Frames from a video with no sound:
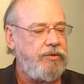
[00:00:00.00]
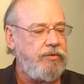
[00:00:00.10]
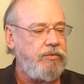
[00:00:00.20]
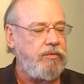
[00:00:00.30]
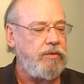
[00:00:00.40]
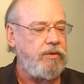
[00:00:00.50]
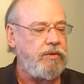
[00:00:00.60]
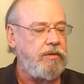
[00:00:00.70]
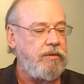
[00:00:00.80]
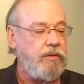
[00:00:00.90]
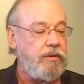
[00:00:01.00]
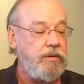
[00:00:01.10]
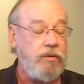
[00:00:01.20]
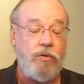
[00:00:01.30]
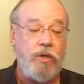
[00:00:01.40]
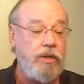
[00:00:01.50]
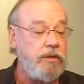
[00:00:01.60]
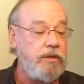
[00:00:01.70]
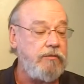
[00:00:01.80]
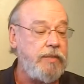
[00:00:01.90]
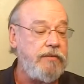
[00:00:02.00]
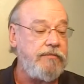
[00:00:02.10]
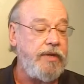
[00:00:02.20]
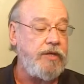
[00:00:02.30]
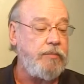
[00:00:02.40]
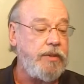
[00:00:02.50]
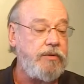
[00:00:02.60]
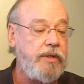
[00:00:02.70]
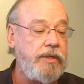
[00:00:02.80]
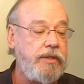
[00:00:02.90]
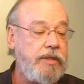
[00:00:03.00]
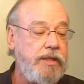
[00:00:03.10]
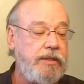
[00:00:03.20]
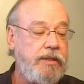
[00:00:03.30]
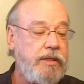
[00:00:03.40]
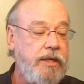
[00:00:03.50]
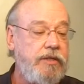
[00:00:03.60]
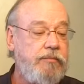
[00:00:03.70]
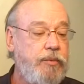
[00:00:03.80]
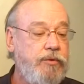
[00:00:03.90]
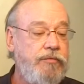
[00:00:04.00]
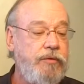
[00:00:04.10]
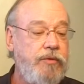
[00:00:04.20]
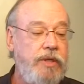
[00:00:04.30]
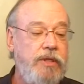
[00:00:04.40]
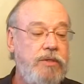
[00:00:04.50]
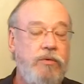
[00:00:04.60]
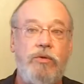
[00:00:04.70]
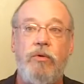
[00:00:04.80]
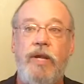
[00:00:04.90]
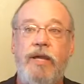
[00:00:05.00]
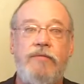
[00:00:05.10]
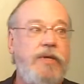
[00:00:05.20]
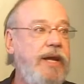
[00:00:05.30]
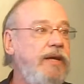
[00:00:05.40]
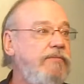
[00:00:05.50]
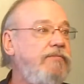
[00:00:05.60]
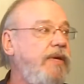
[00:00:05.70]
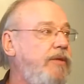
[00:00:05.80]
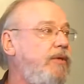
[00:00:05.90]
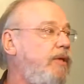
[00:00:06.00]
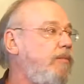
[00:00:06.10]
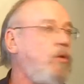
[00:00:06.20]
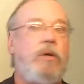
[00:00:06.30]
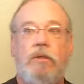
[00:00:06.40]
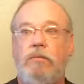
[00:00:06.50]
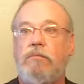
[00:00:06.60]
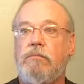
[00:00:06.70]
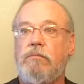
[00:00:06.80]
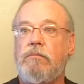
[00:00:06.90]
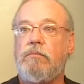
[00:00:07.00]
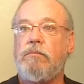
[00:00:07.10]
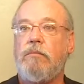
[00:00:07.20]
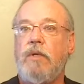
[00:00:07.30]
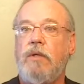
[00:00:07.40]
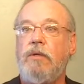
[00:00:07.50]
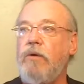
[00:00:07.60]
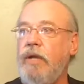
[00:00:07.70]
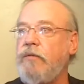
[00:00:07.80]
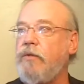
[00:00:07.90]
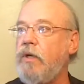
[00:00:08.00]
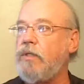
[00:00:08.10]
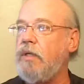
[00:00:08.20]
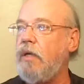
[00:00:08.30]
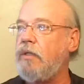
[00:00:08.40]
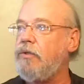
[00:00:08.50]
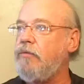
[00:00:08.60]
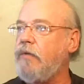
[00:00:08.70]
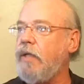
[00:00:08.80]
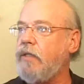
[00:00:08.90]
to no longer live by faith, but try and get the kind of proof you need so you don't have to have faith anymore. You don't have to trust God because you've